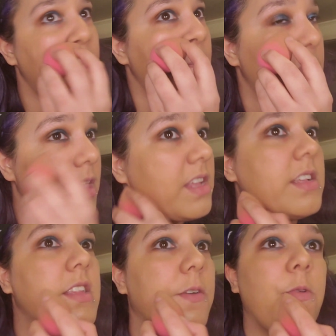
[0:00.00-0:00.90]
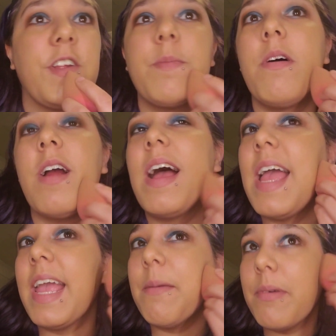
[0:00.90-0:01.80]
this is the worst part. I
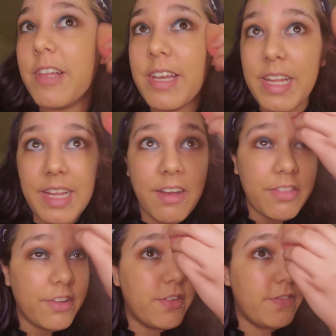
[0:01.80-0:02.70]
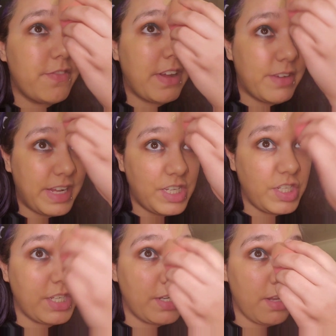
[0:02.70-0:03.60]
hate blending out the
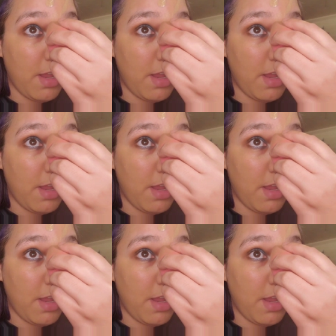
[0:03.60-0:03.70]
foundation.